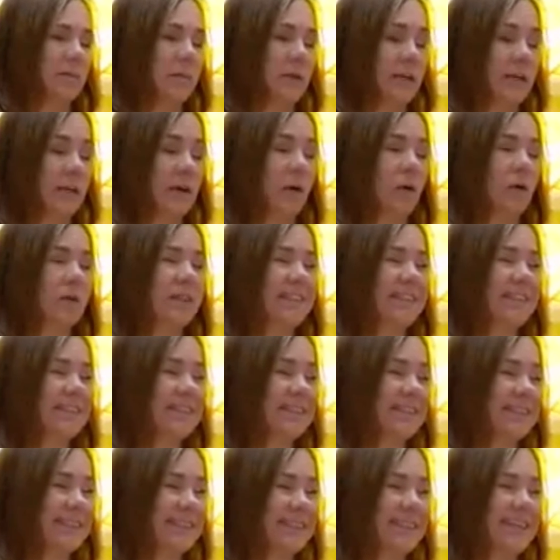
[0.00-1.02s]
It only
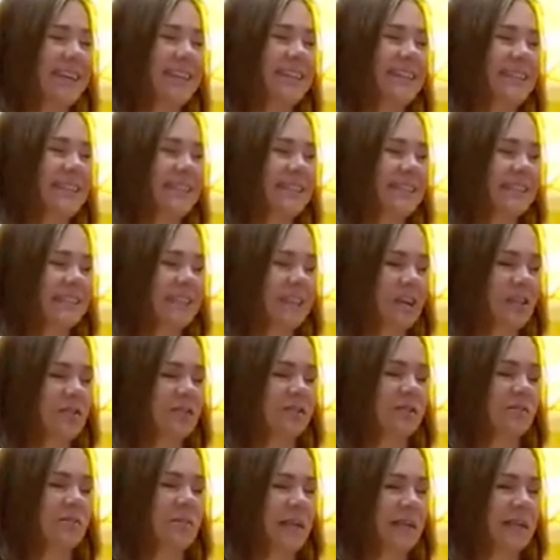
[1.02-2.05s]
sustains itself
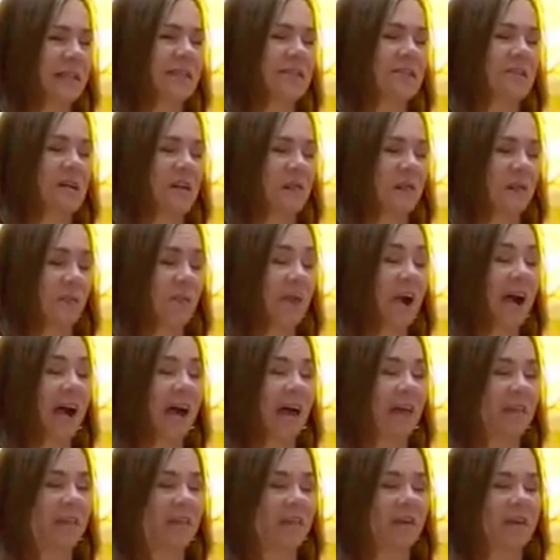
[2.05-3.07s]
based on the
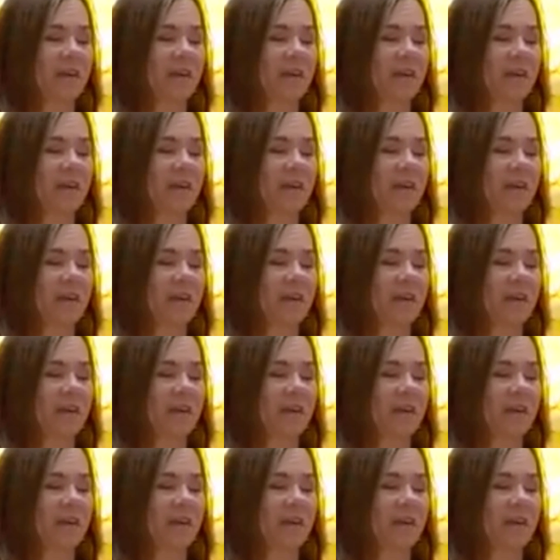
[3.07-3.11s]
breath.